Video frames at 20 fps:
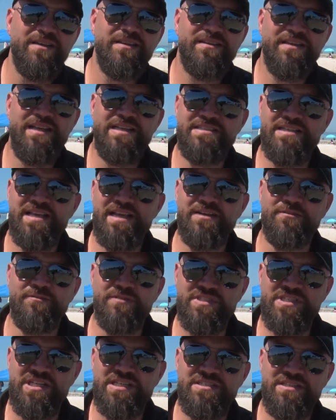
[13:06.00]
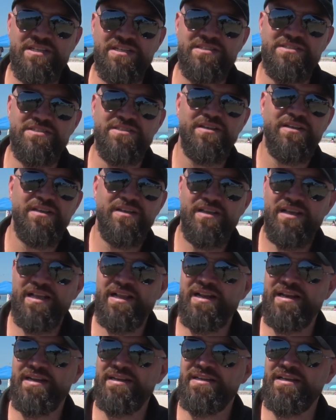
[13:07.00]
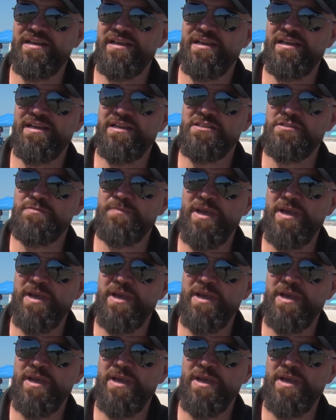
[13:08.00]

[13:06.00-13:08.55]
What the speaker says: That's adding resistance, and it's